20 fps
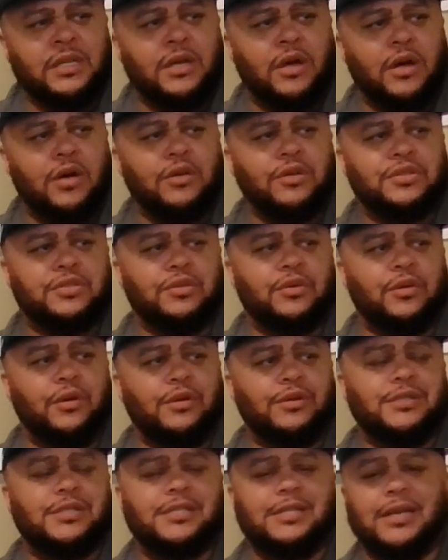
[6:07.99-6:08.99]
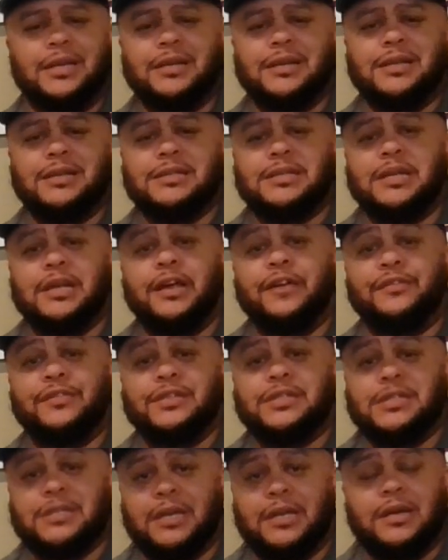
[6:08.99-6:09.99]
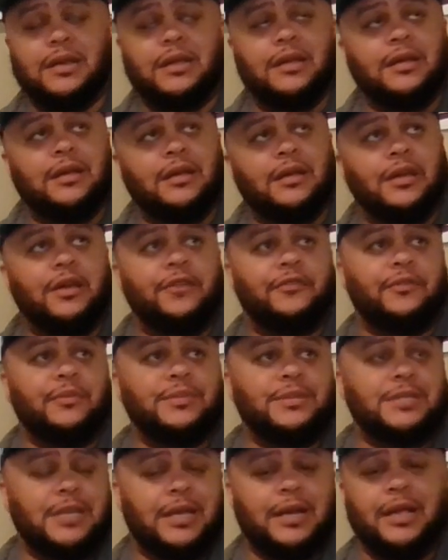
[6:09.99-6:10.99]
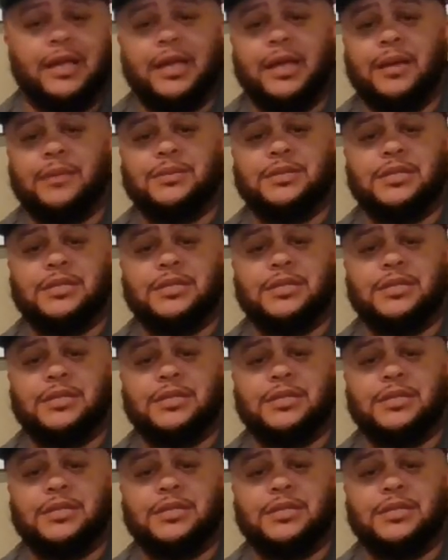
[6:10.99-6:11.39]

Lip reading: Also, on Sundays and every Sunday from 10 a.m.